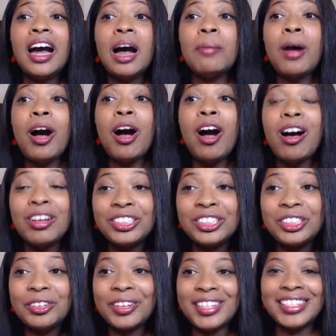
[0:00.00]
I'm
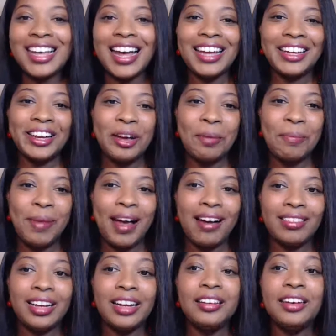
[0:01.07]
also excited
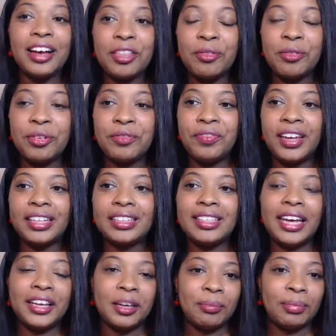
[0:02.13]
about another event
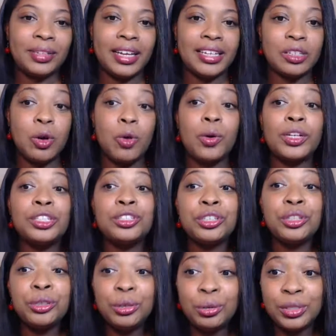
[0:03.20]
taking place on
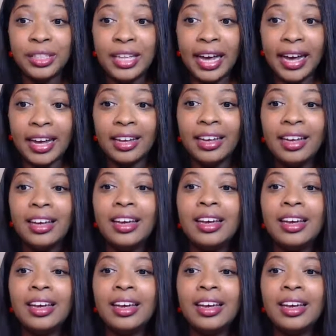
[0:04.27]
Tuesday.